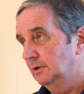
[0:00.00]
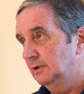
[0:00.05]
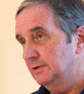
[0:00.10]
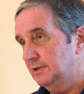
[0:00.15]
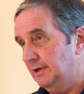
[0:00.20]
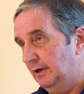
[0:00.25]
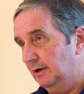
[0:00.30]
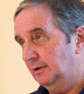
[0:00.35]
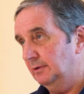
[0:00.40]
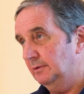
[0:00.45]

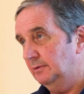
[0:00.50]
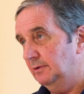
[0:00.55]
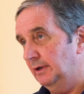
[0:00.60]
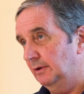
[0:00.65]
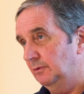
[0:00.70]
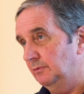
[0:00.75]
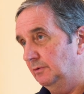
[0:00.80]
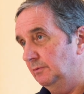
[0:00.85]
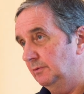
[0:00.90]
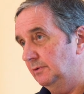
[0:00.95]
sunk
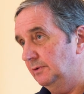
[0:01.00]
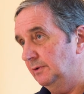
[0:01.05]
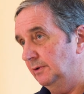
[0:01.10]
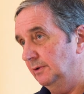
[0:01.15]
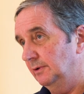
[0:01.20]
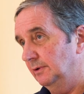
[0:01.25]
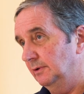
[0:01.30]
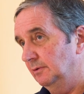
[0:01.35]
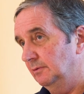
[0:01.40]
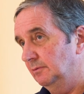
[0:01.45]
down to
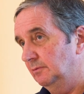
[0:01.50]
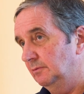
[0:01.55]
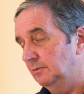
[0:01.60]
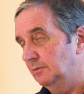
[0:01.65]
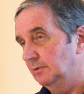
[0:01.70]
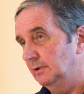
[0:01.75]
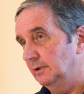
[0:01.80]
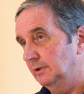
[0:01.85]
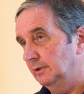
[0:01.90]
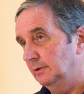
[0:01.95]

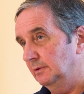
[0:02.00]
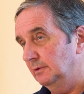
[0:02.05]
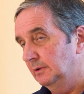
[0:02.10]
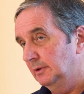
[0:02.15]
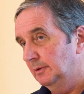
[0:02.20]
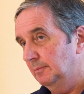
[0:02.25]
the